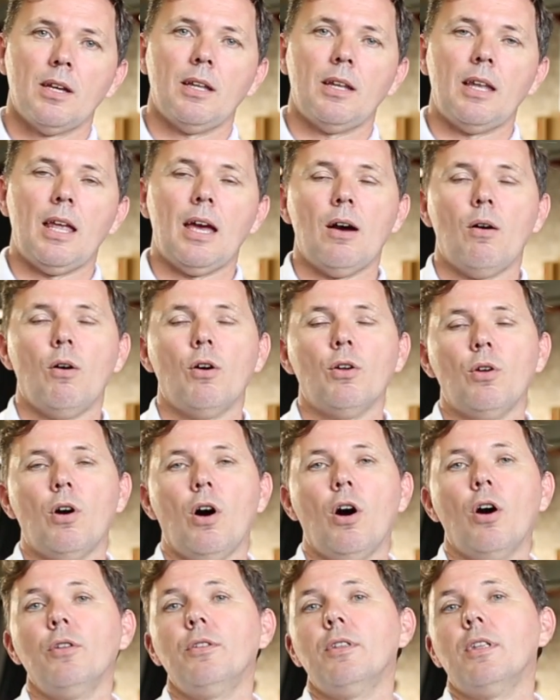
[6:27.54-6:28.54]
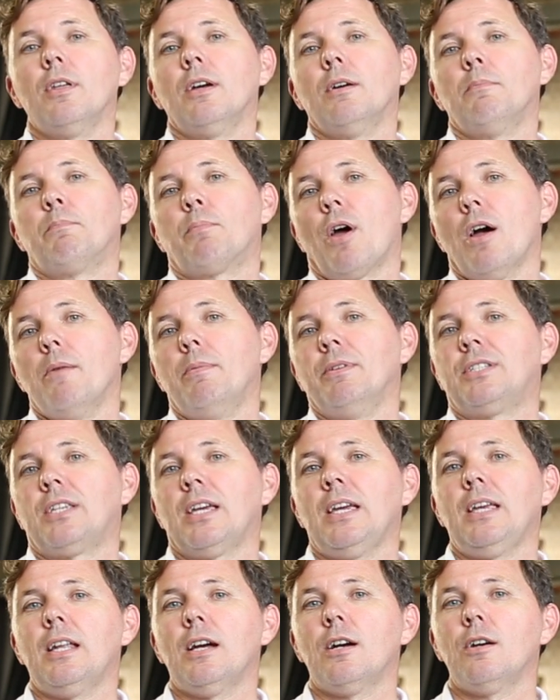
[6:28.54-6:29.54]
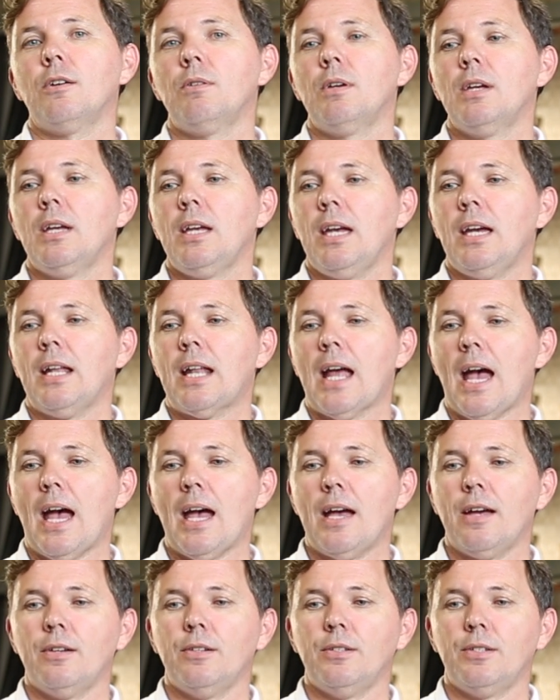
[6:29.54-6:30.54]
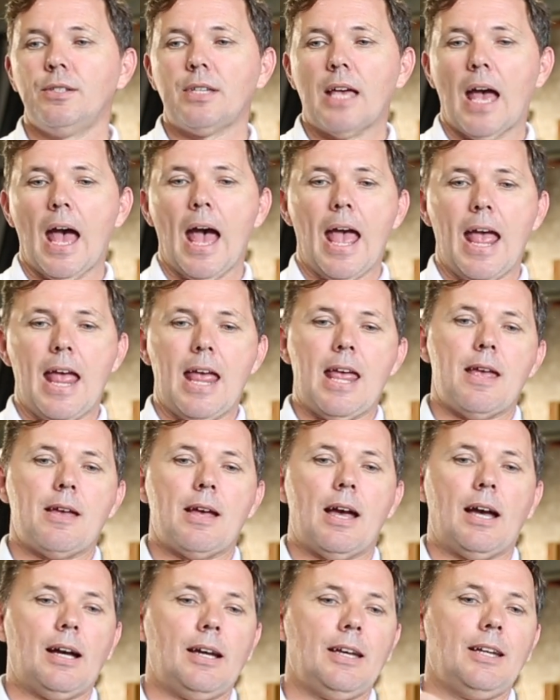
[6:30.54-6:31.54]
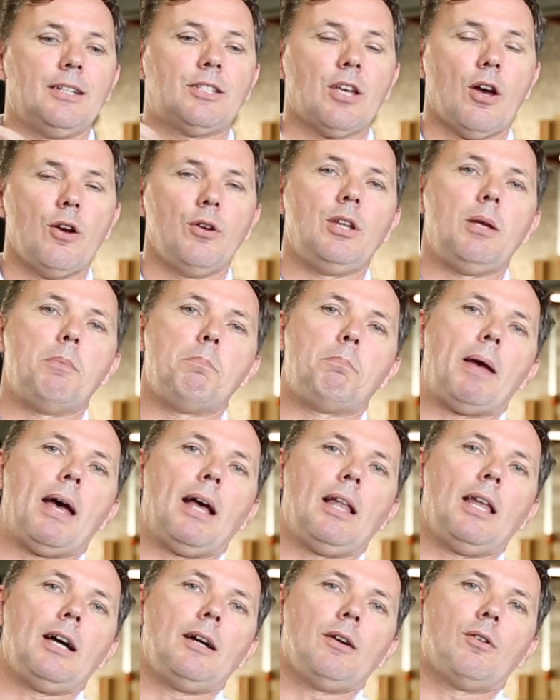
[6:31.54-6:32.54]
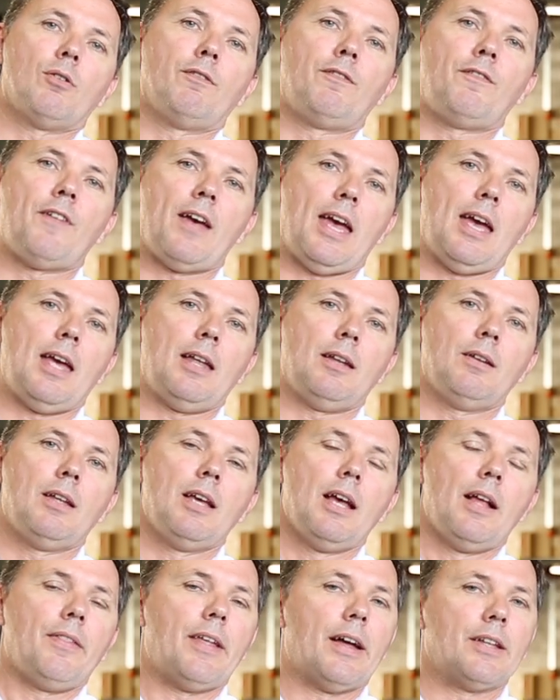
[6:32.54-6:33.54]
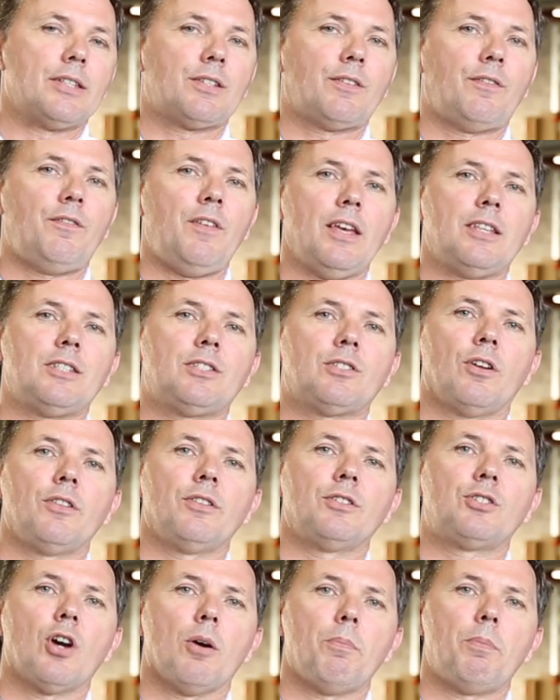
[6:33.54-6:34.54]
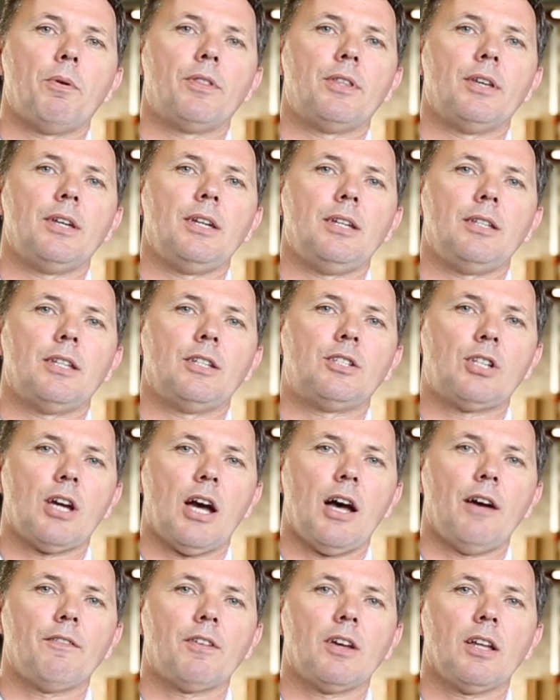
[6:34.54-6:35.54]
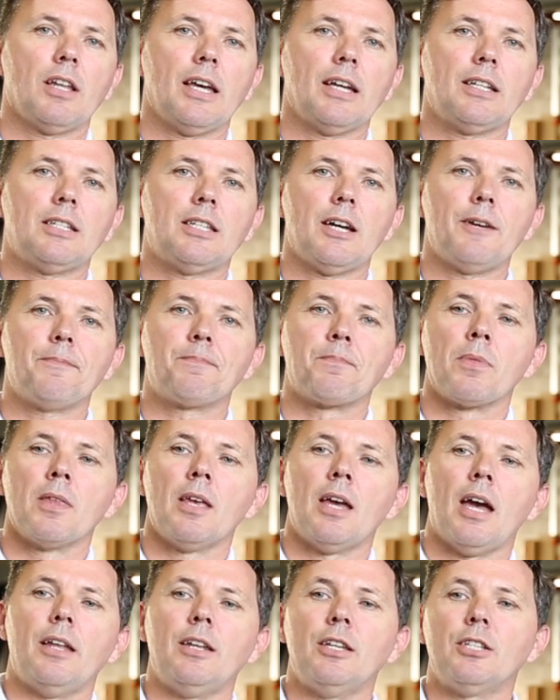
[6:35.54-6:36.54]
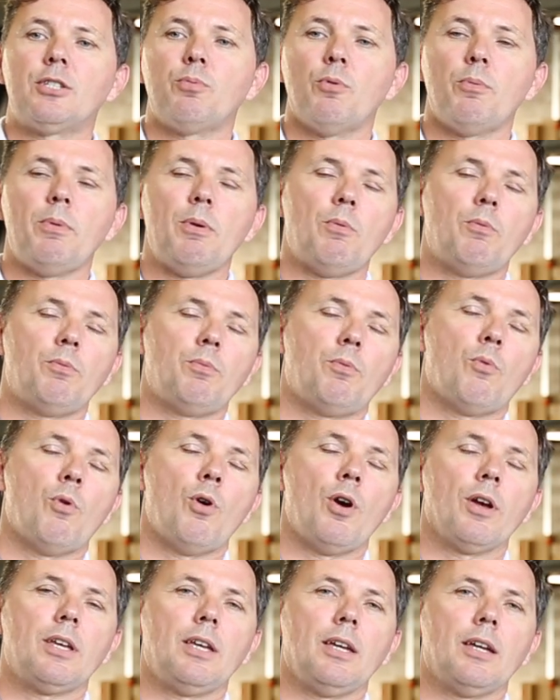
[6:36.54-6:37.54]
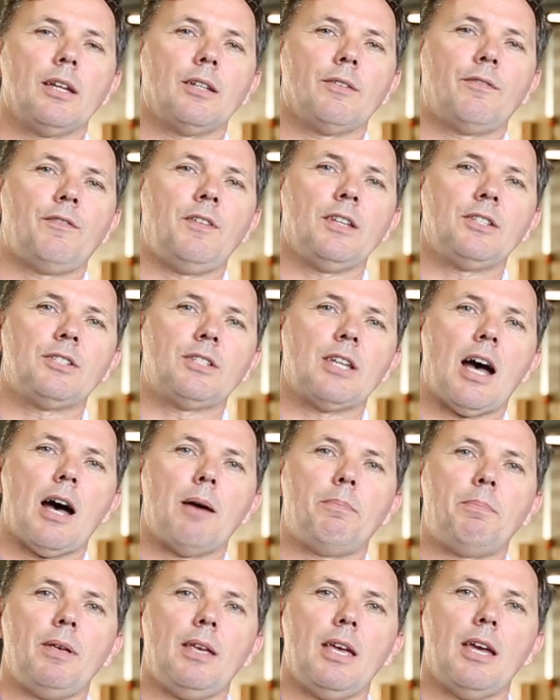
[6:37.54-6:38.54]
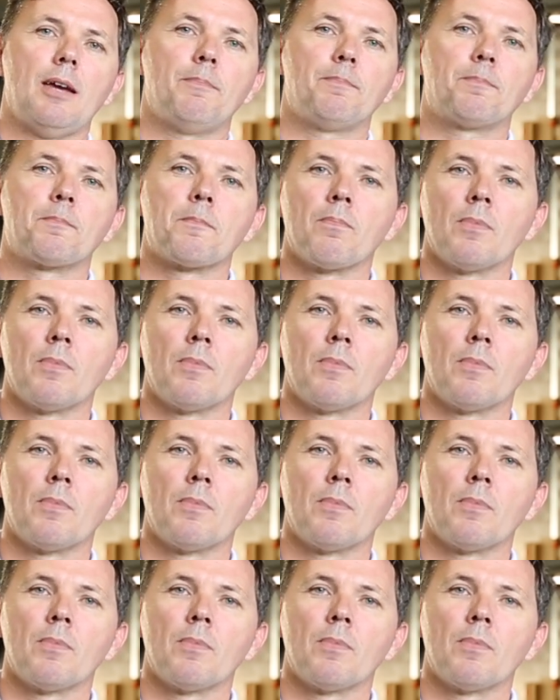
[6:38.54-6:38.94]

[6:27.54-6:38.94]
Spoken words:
Now, on the Pobatino, it has its own impeller or fan that's fixed on top of the chaff collector, and this will be working at a fixed RPM.